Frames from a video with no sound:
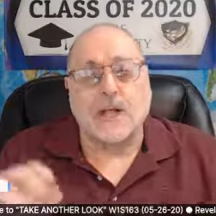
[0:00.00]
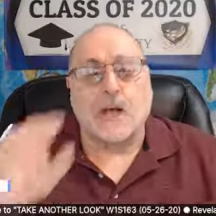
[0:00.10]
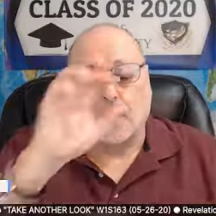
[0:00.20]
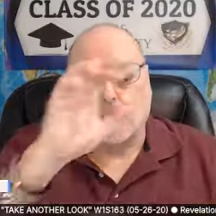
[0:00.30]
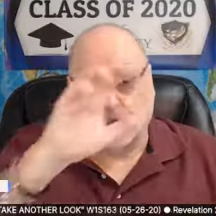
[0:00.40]

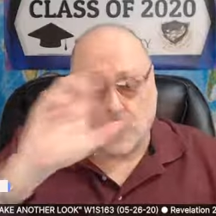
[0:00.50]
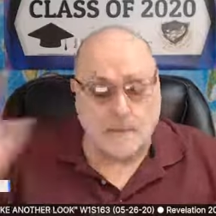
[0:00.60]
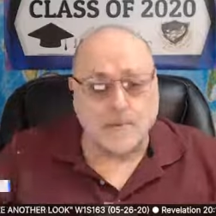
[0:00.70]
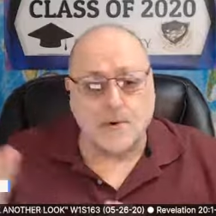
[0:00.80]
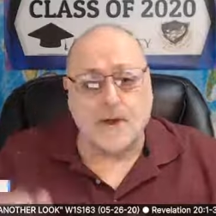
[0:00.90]
uh,
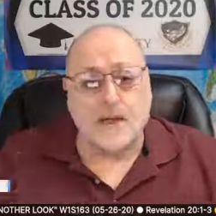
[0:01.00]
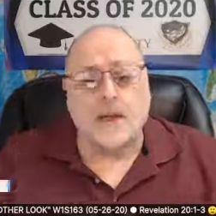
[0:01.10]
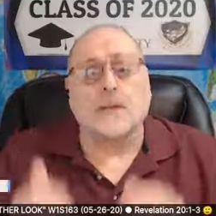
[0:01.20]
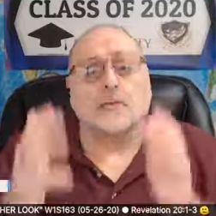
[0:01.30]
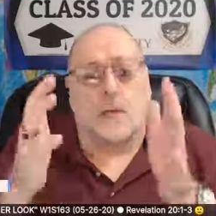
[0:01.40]
chapter
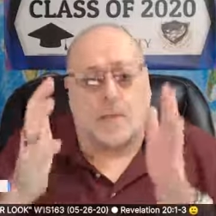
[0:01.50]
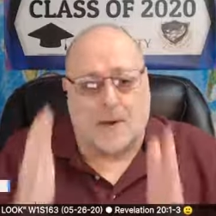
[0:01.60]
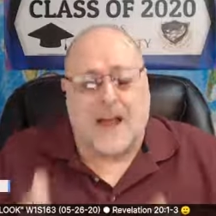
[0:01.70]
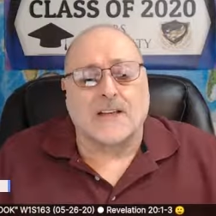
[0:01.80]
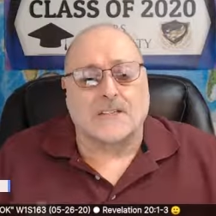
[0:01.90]
headings or
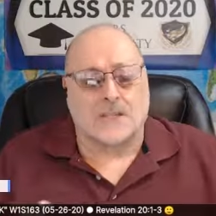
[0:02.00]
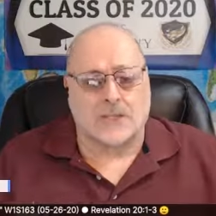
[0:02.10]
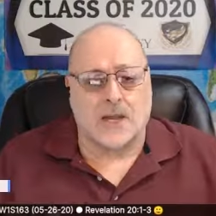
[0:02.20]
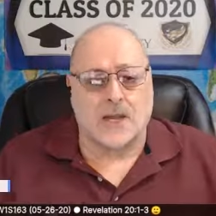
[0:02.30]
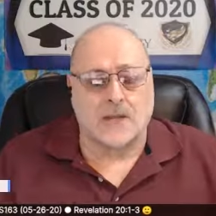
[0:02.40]

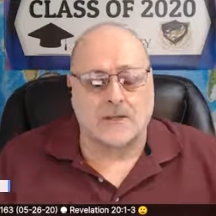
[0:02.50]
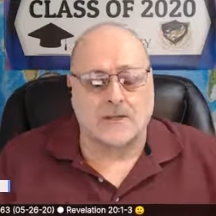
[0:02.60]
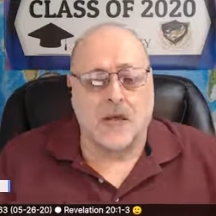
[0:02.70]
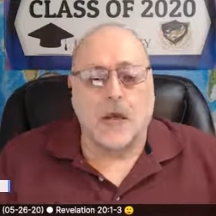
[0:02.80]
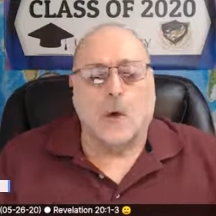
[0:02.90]
passage
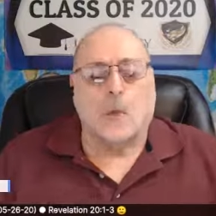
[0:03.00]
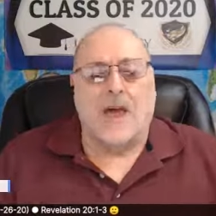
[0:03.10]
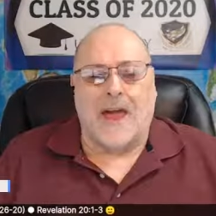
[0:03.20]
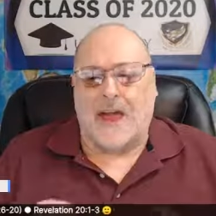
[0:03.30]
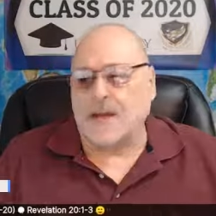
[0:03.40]
headings
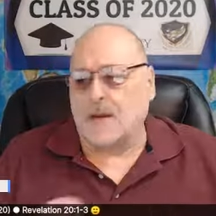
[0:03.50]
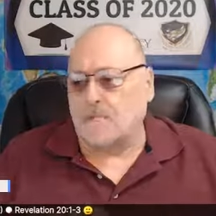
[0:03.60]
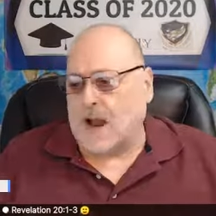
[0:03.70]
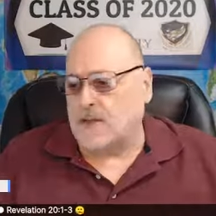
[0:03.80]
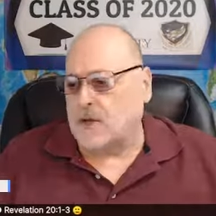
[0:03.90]
were added
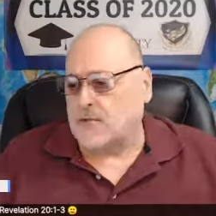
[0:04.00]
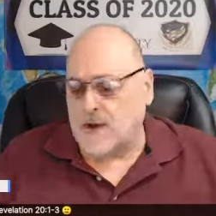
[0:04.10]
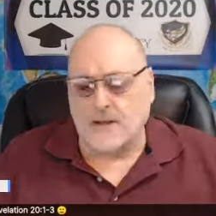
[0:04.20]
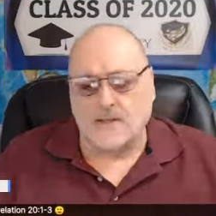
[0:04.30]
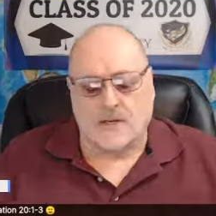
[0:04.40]
by the
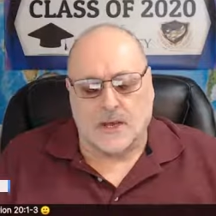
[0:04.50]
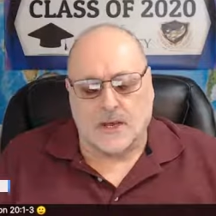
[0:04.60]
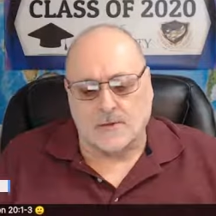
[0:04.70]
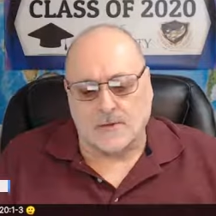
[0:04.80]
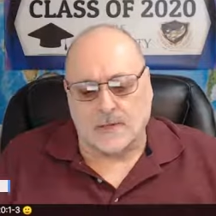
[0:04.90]

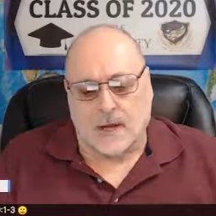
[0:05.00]
translators,